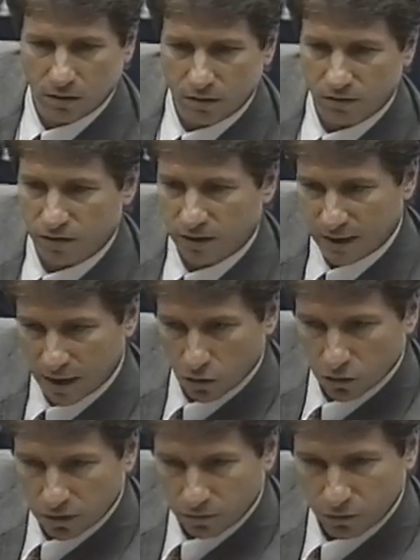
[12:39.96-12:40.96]
sitting down
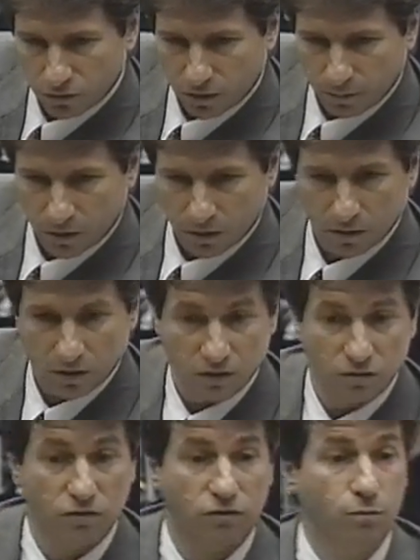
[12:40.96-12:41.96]
looking for something.
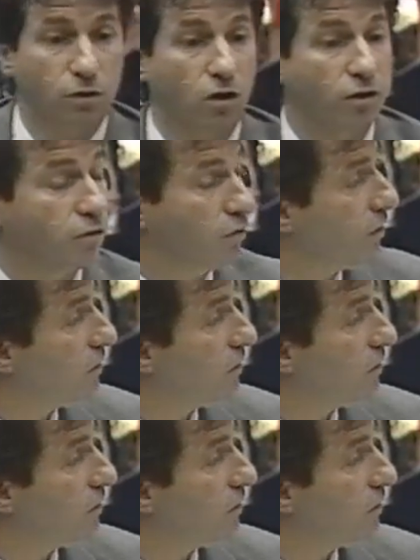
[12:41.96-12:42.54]
Consistent with our theory,